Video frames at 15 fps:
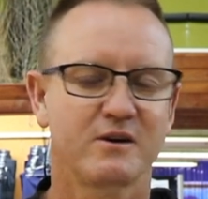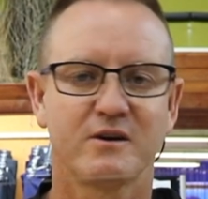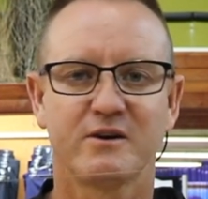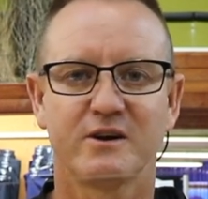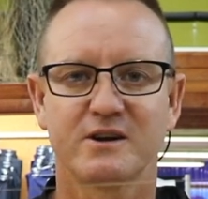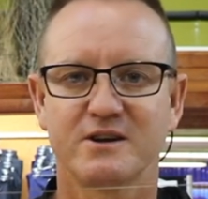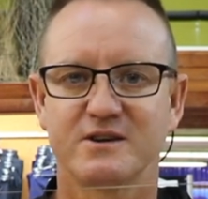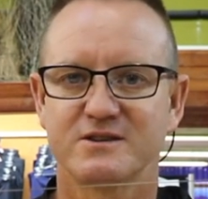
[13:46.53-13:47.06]

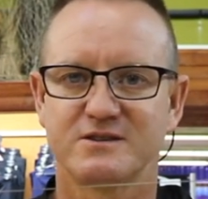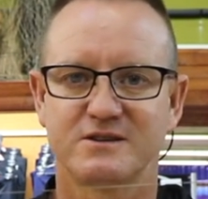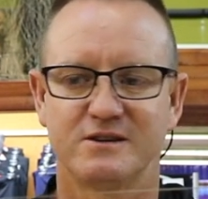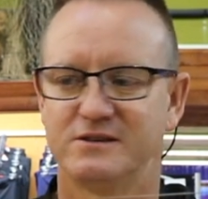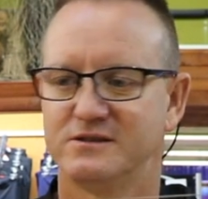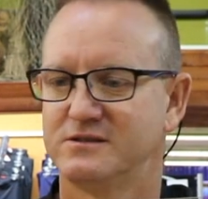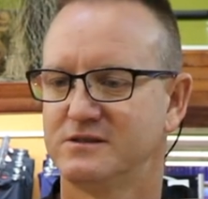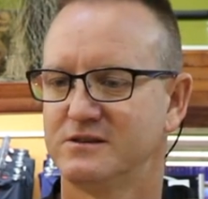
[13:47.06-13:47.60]
critters,
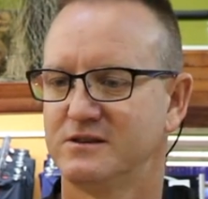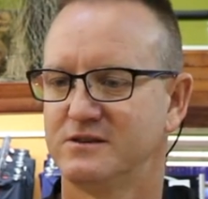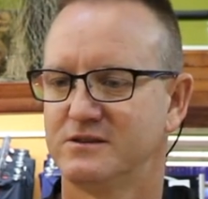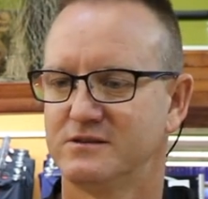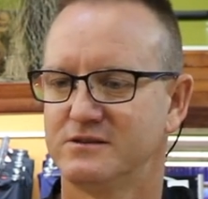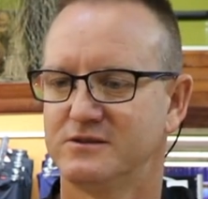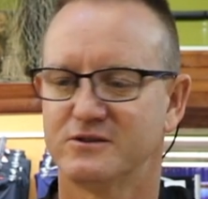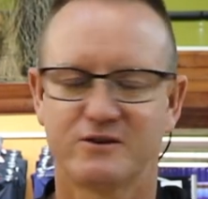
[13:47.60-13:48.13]

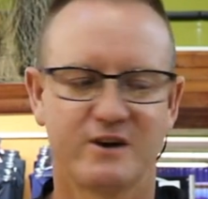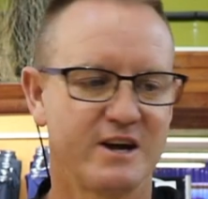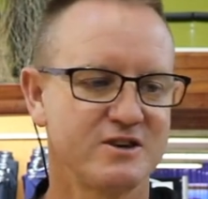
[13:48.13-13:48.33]
your grey